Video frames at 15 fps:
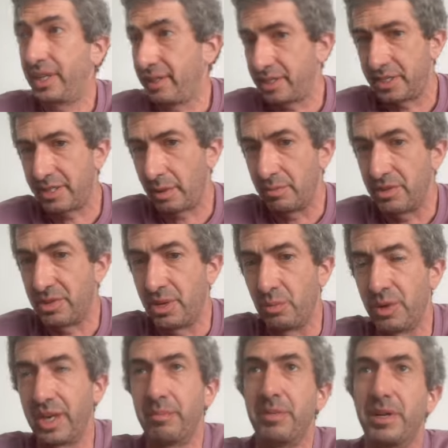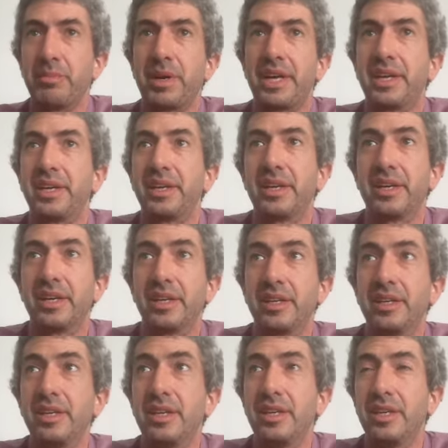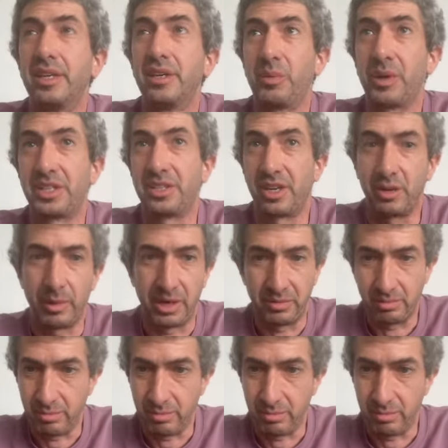Let's demonstrate what I mean by when I talk about